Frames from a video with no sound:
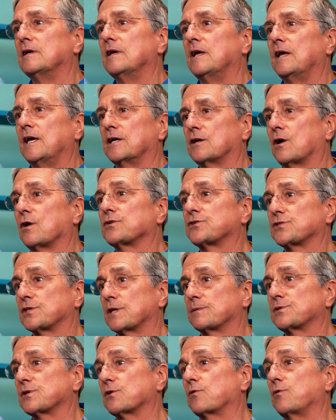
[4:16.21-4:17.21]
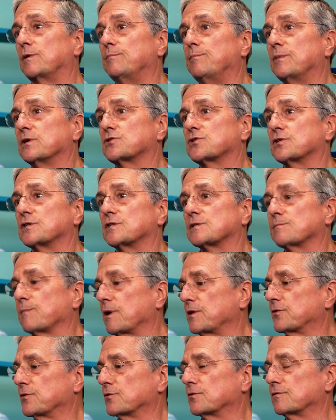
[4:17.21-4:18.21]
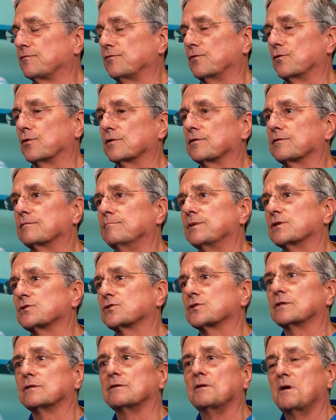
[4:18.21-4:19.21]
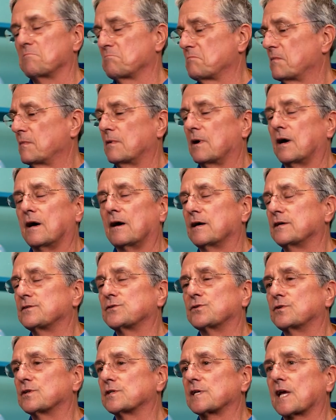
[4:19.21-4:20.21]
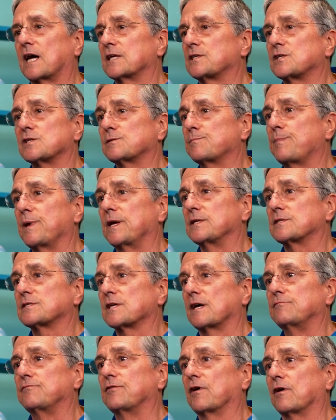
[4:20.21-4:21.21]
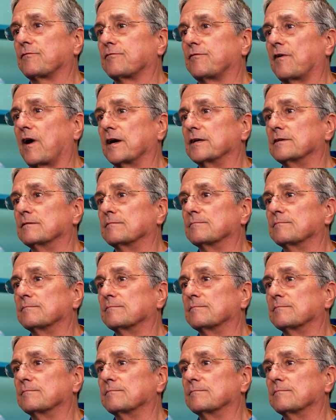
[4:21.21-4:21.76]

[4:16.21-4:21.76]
And all subsequent missions, my third, fourth mission, as soon as I got to space, I felt fine.